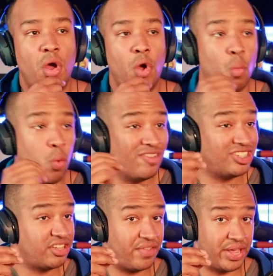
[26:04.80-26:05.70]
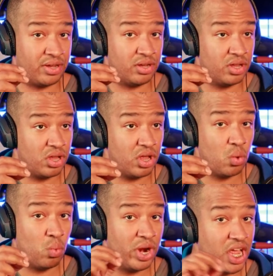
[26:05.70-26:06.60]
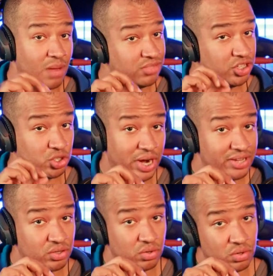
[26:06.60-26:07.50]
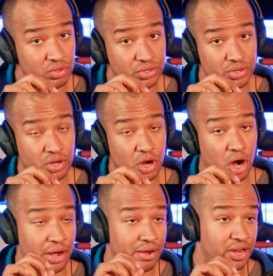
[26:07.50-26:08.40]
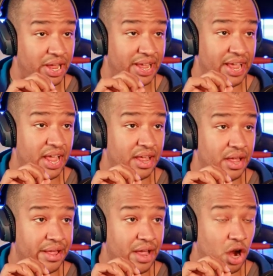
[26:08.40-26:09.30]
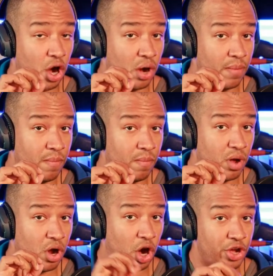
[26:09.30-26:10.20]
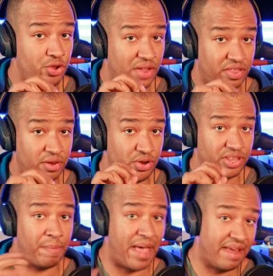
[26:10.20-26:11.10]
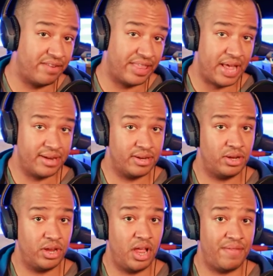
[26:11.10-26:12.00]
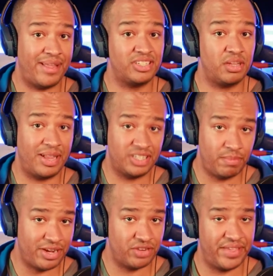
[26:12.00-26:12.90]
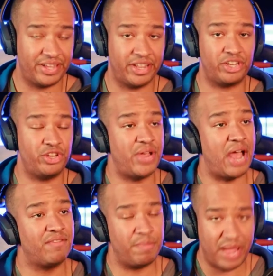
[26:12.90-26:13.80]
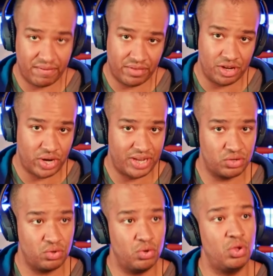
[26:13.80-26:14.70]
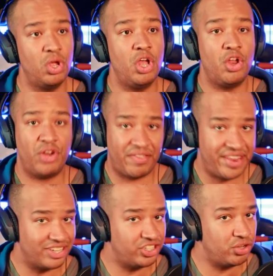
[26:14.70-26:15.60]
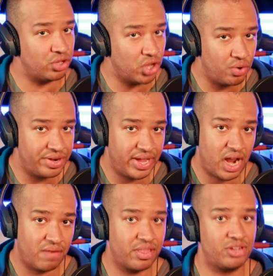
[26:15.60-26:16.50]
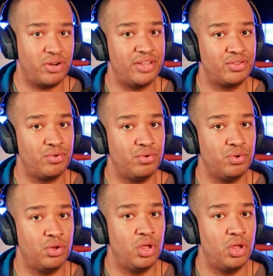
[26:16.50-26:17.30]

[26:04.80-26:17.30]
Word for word: Well, this is the thing. When it comes to trade schools, are you it, are you got to do you have to pay for that? And that's the, that's a major thing. Like, do you have to pay for the trade school? Do you have to take student loan debt out for the trade school?